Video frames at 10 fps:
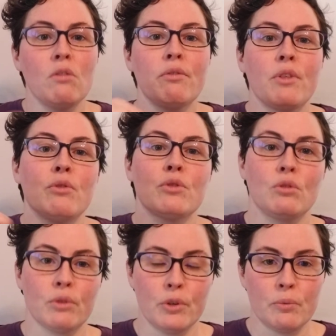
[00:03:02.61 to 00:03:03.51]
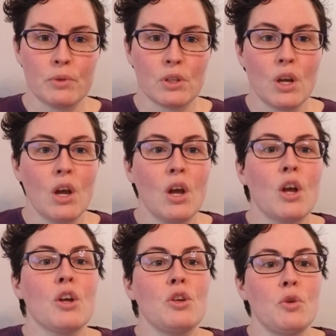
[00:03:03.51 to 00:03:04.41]
of those groups,
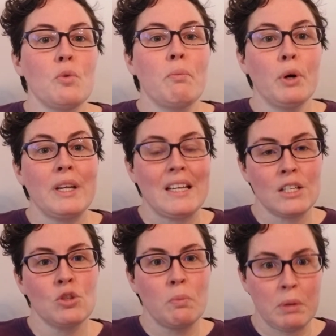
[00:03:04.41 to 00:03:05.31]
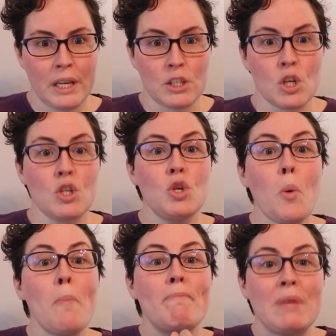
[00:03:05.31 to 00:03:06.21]
you put into place,
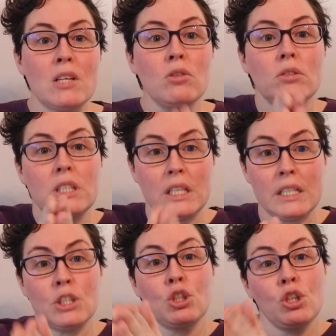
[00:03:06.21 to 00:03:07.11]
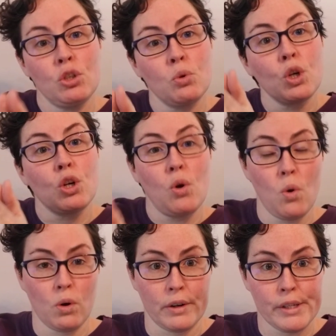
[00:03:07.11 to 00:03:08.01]
you build into your
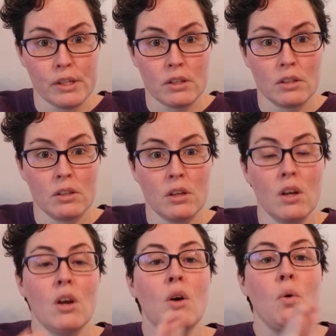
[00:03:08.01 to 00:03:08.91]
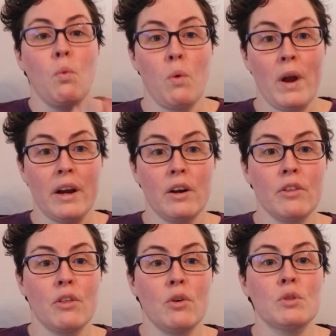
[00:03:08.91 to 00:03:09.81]
course where
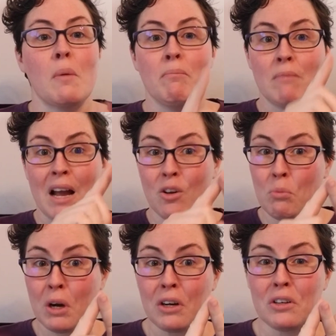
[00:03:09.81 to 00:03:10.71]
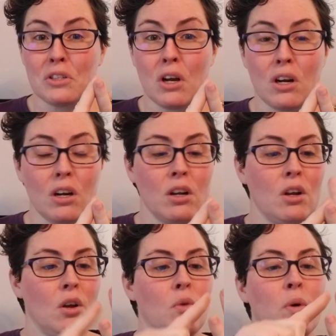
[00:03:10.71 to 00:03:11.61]
those mile markers are,
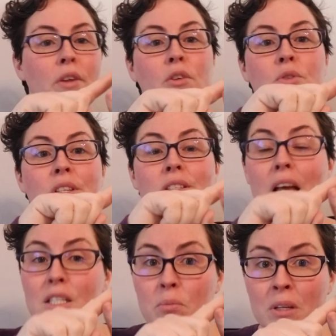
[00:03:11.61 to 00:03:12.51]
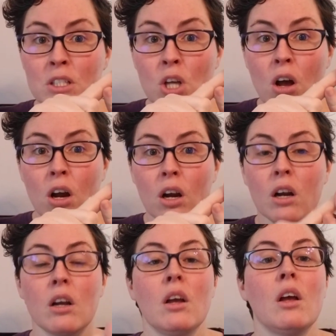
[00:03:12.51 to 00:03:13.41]
where those assessments are,
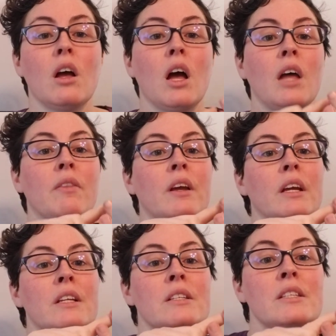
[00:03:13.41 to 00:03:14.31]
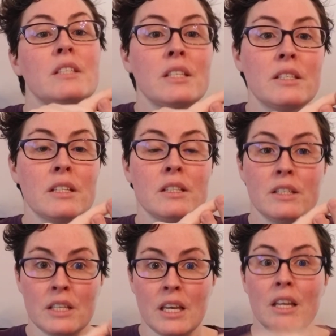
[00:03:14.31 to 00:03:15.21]
and the
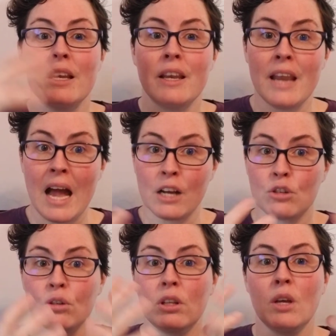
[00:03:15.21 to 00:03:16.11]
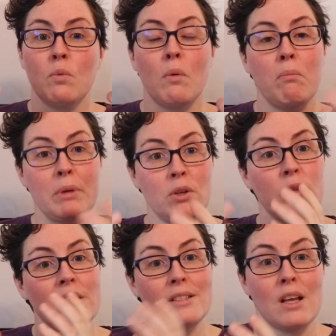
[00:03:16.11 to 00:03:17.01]
consistency naturally will build
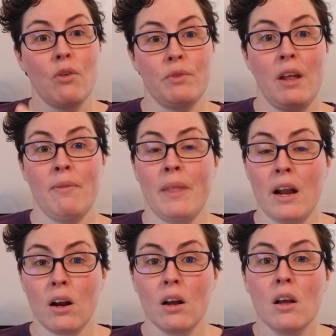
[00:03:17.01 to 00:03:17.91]
itself in there